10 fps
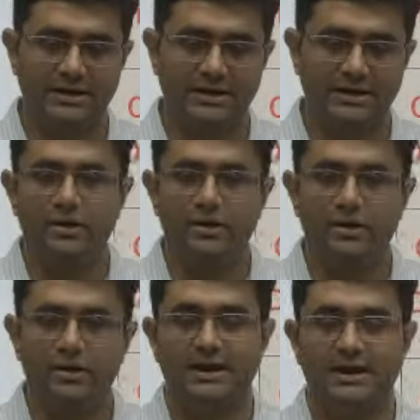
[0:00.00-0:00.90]
and
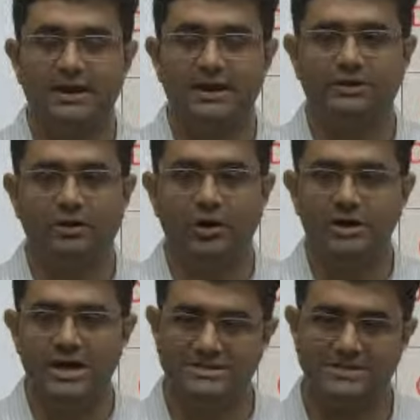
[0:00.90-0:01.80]
how they are different
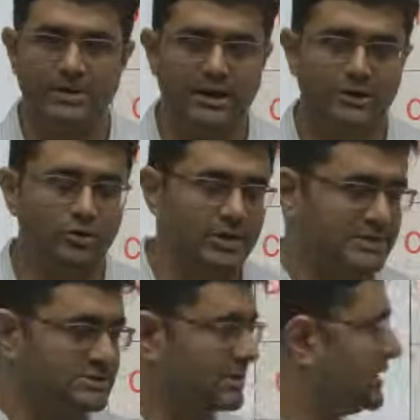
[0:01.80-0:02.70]
or similar
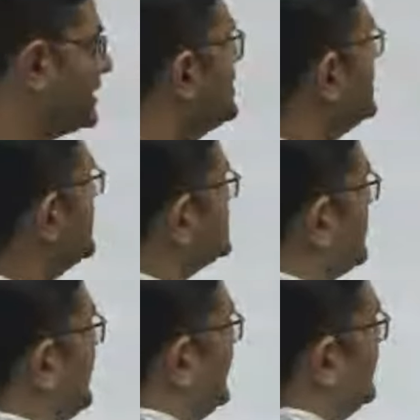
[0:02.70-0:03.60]
to each other.
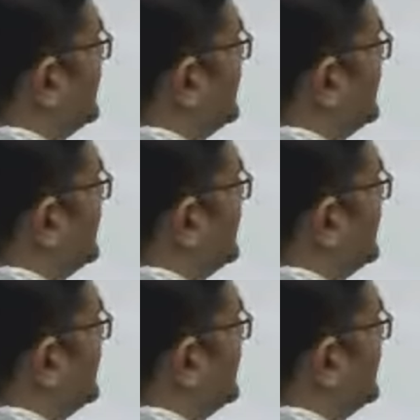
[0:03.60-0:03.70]
So